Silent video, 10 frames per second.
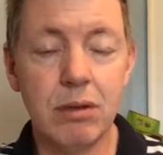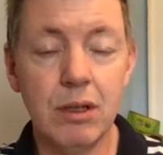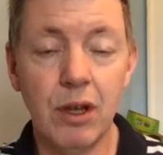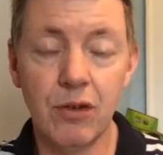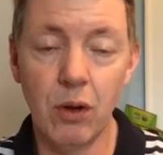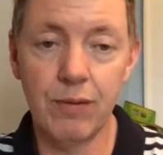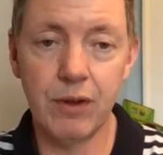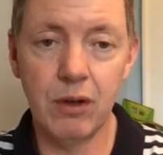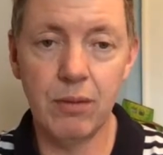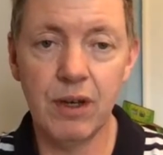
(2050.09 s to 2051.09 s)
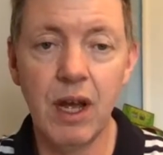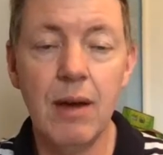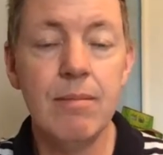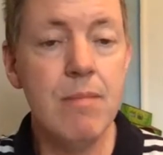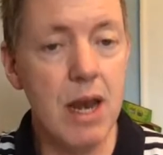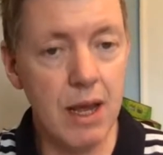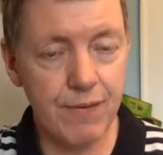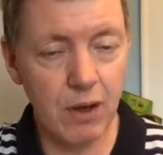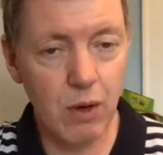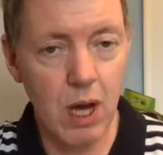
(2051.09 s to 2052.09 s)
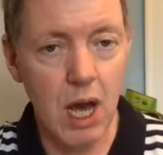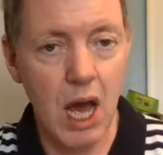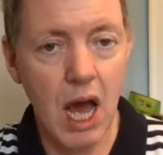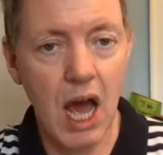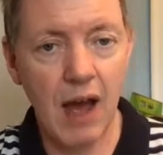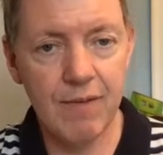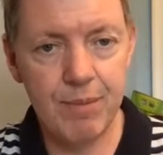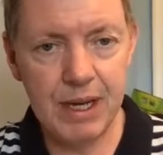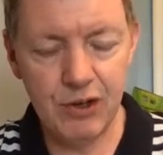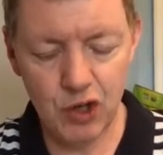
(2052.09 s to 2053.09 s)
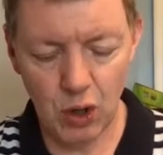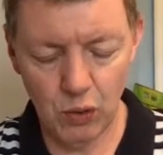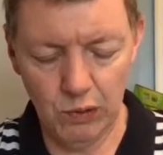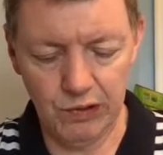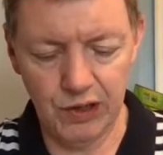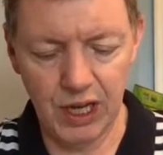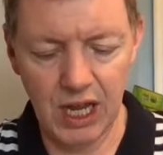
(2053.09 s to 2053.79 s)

not all of you, but many of you have been told,